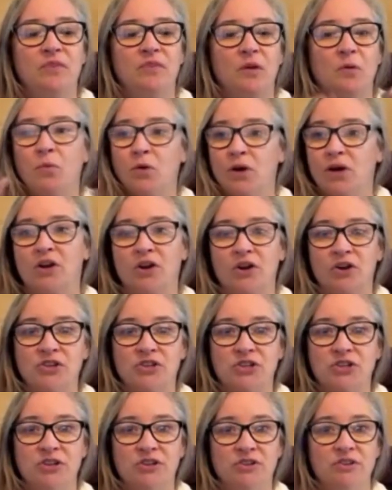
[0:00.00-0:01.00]
would encourage
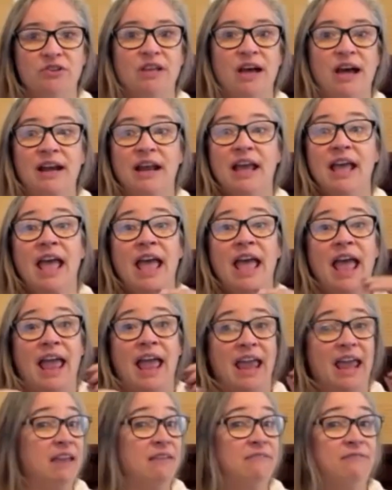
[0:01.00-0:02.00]
you to do that.
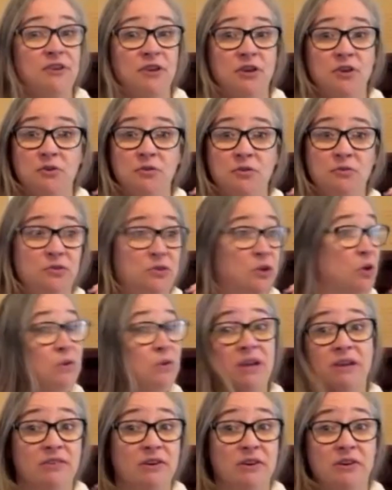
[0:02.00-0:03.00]
If you don't
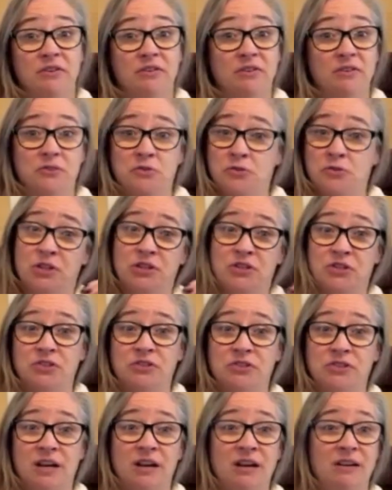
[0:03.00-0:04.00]
even trust
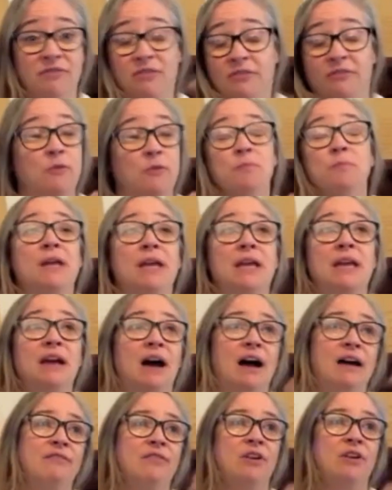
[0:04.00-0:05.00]
yourself, for me,
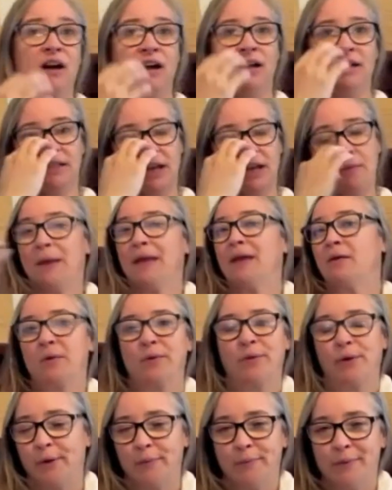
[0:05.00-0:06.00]
I bank with
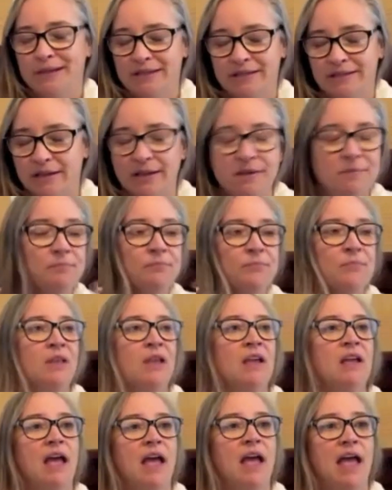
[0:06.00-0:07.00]
RBC.
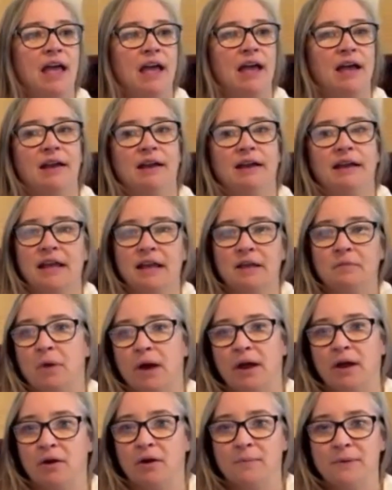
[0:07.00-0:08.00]
And in
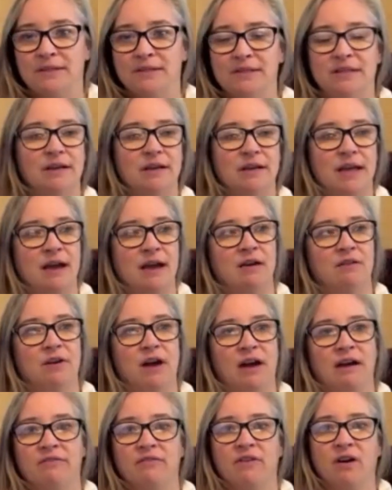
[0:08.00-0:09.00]
my RBC account,
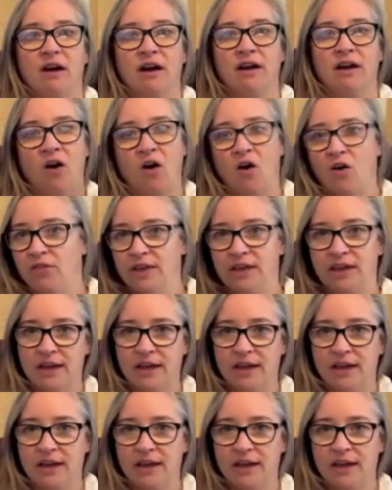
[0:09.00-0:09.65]
I've got all the